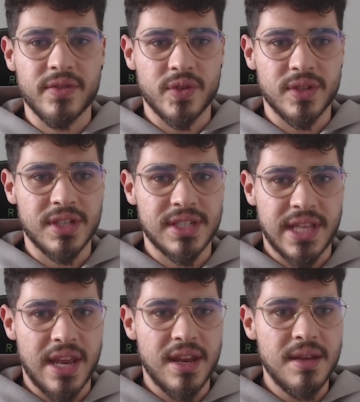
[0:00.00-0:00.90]
to
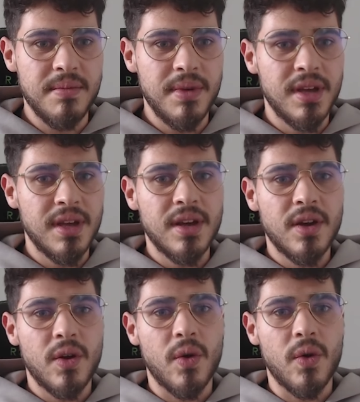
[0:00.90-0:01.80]
understand them,
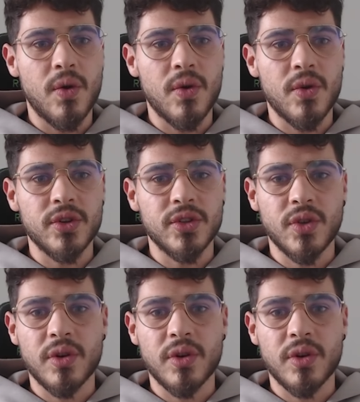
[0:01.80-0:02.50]
or you don't